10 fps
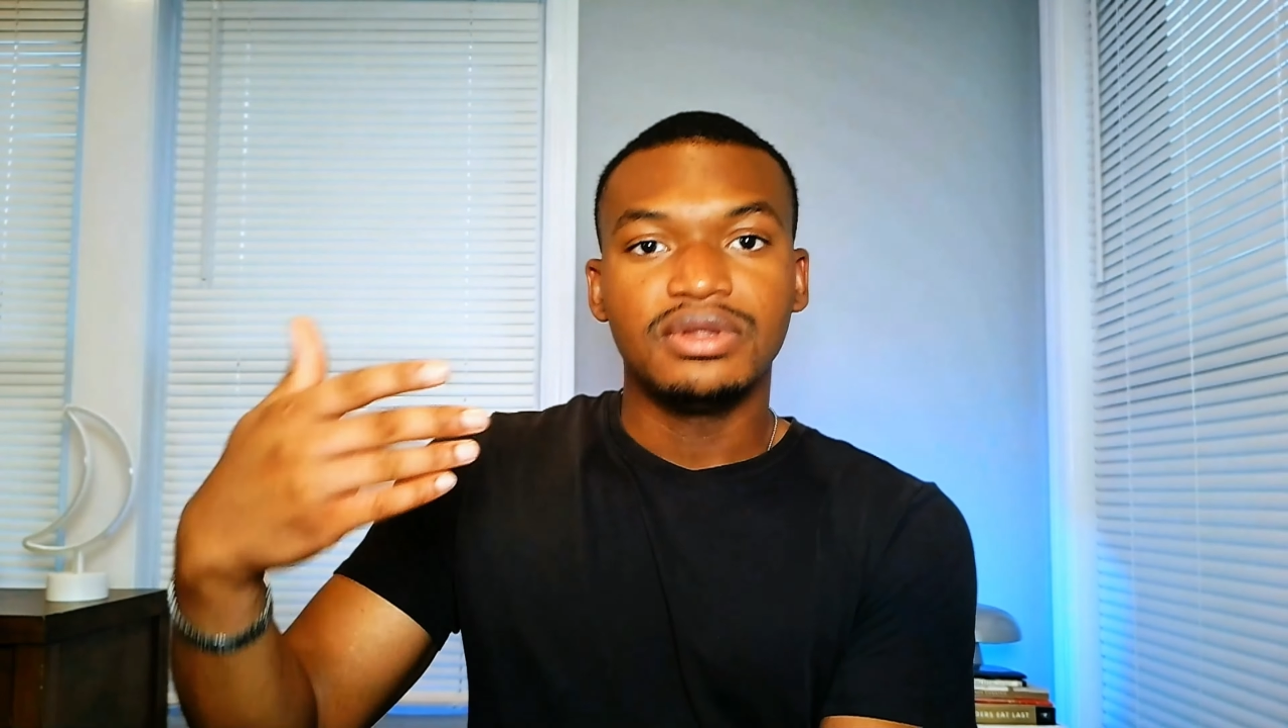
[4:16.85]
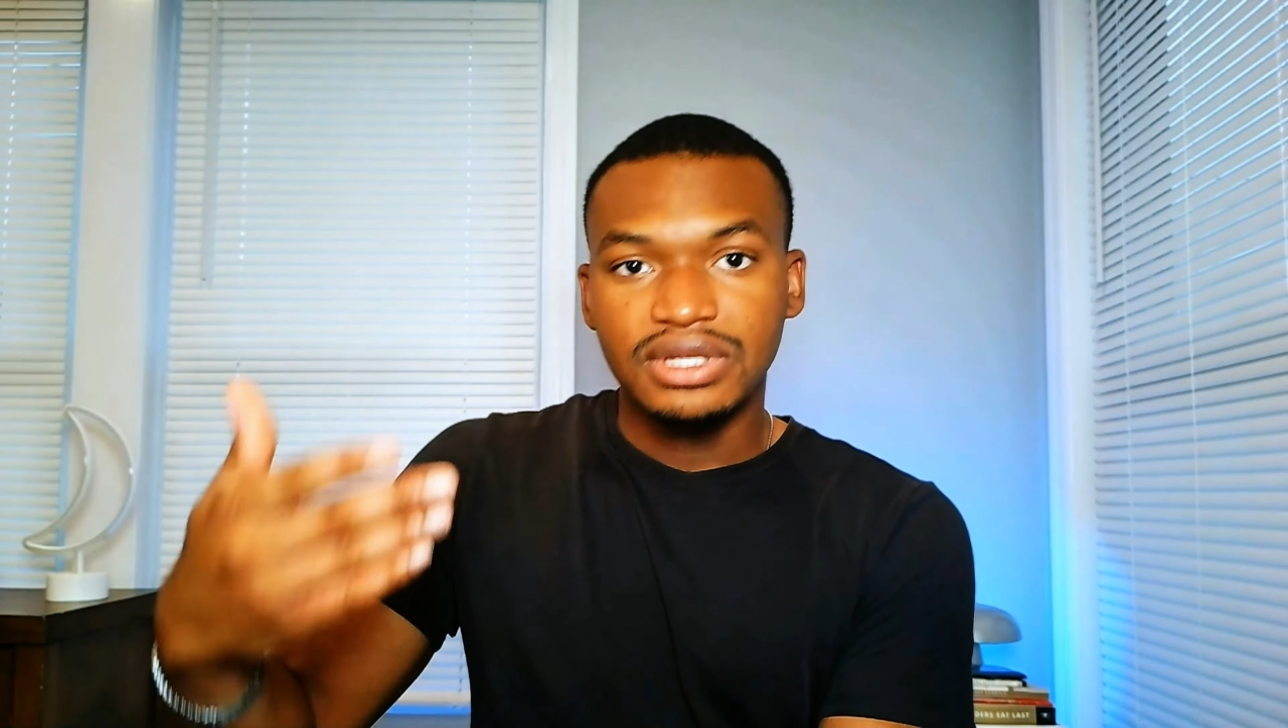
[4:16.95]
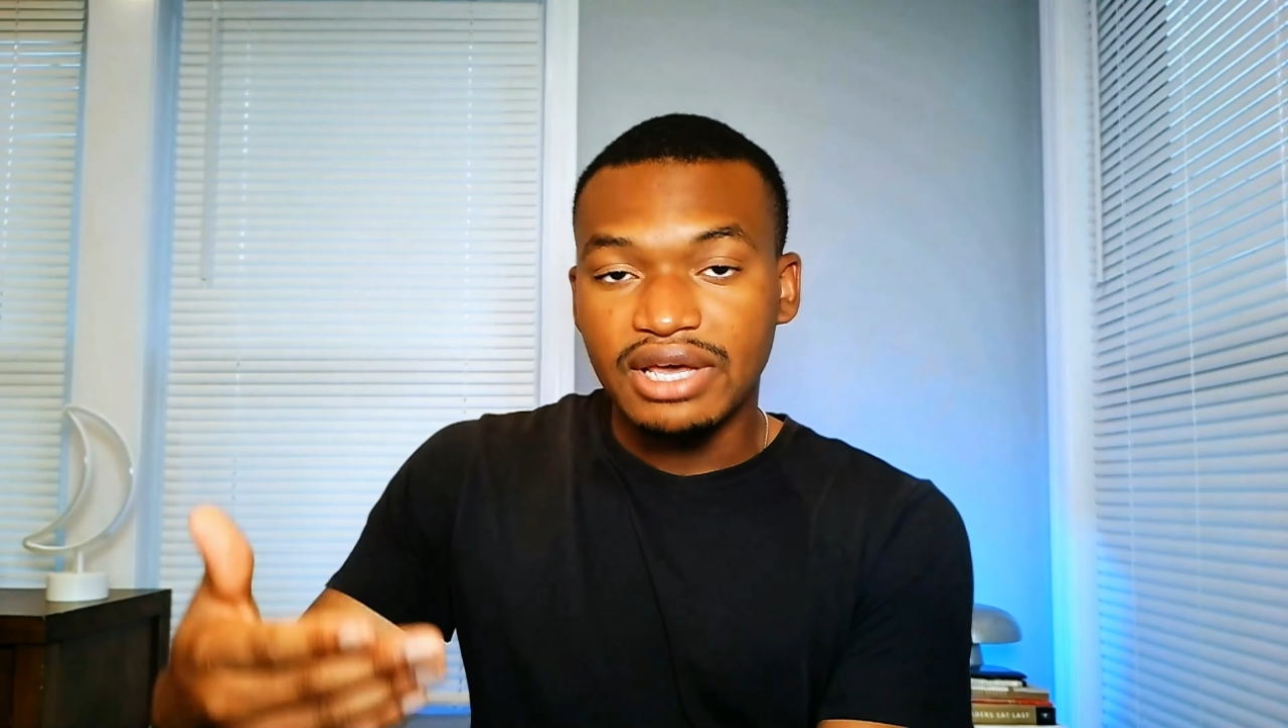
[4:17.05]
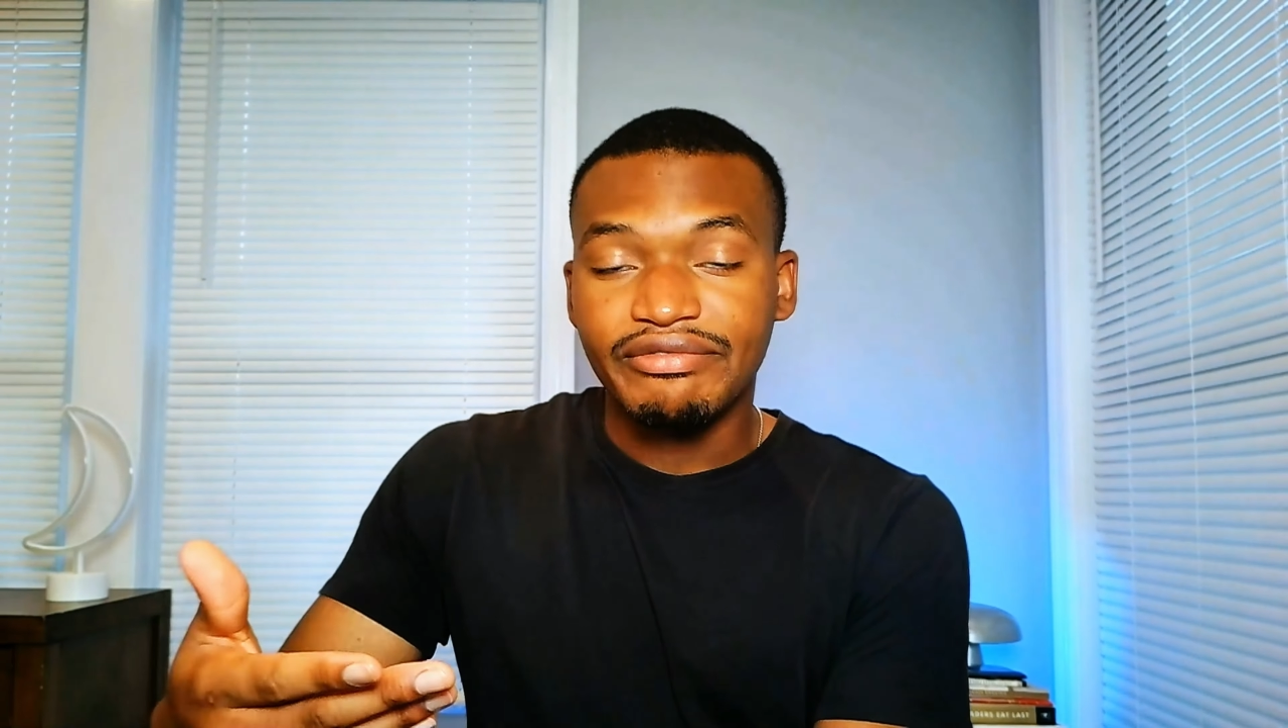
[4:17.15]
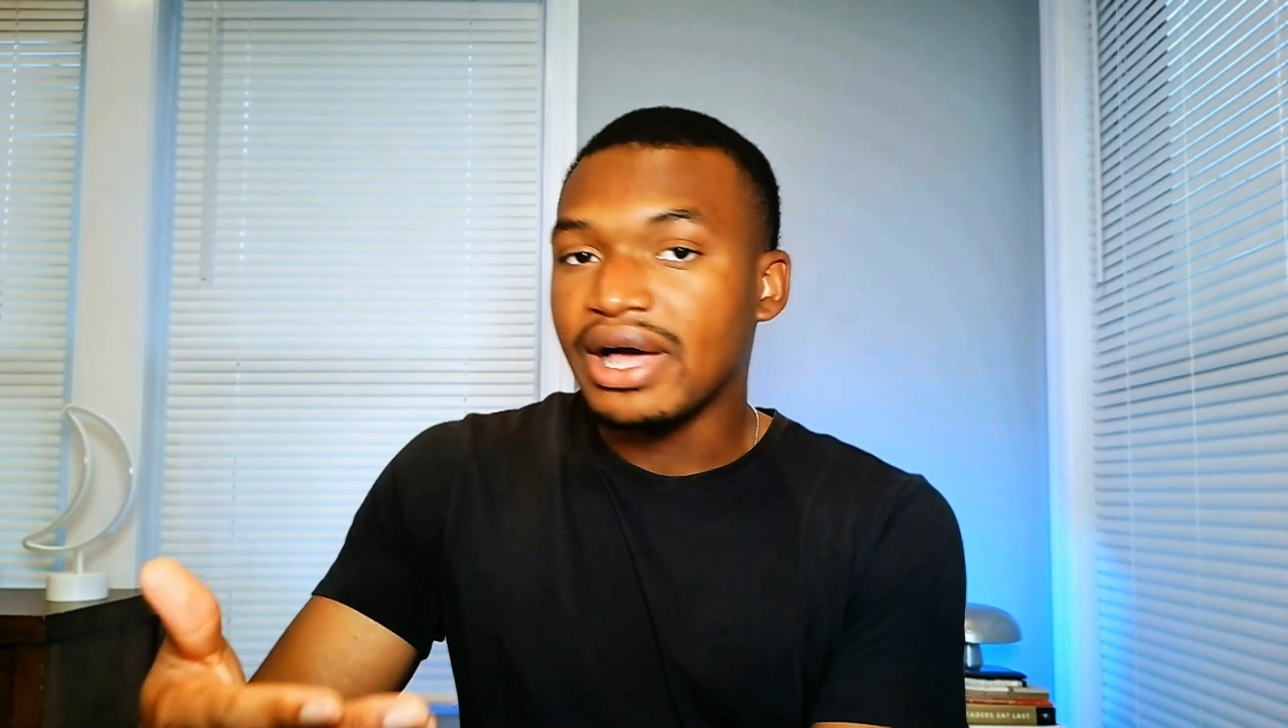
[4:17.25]

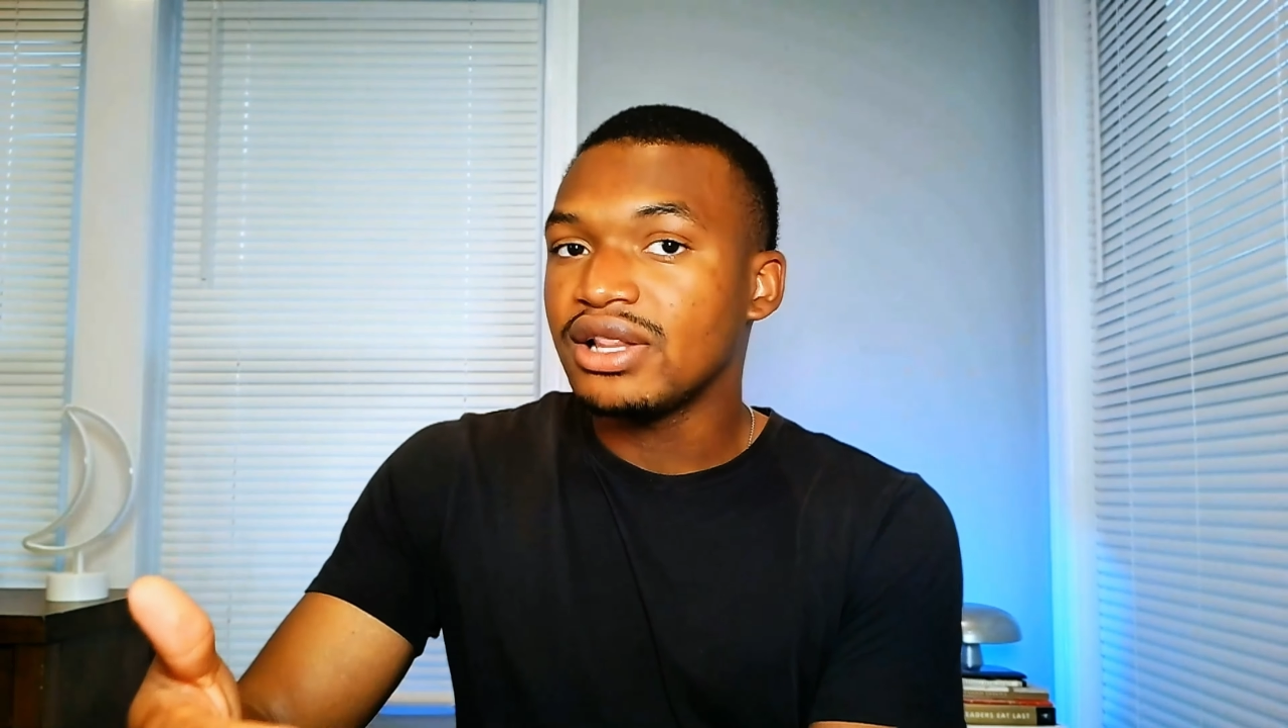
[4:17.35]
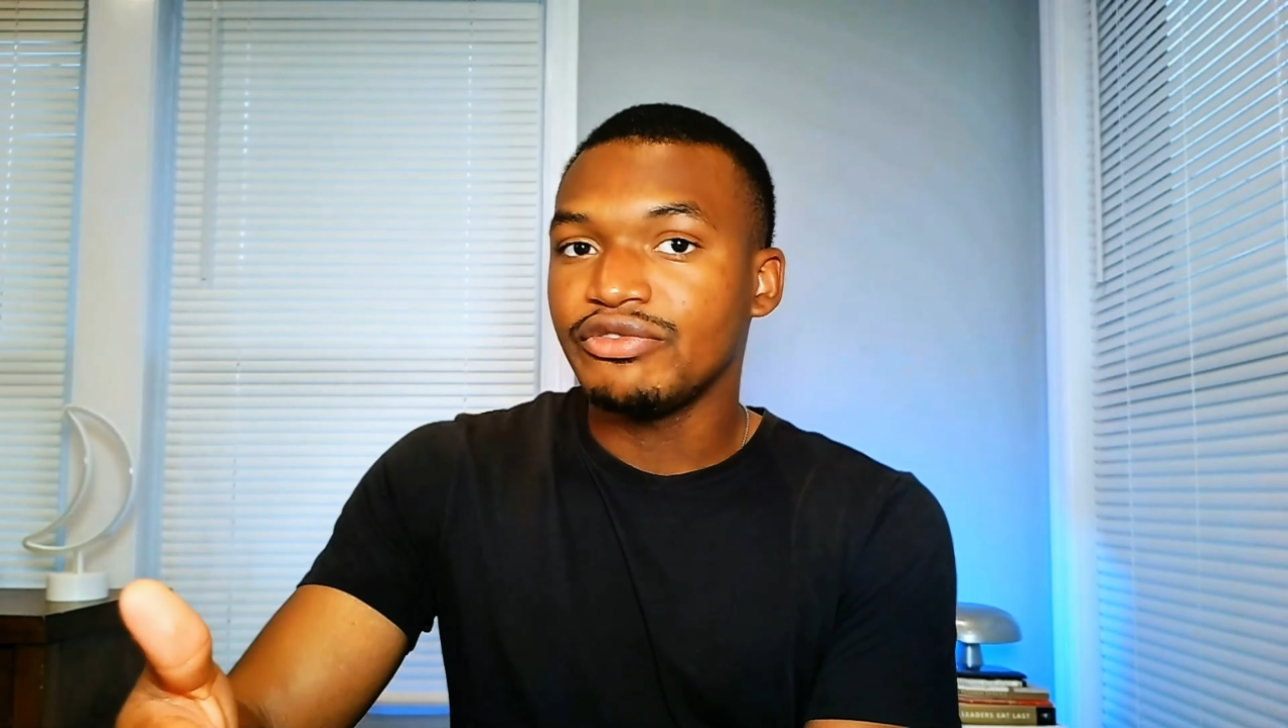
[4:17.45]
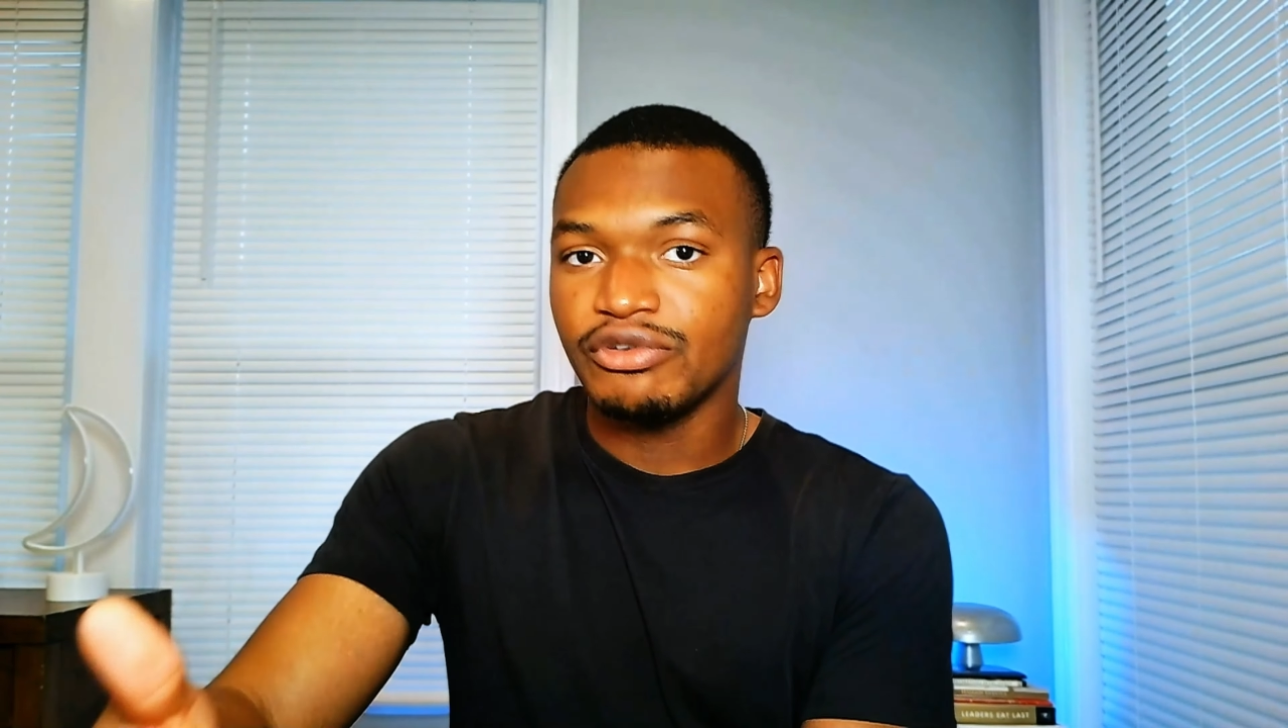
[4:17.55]
get value from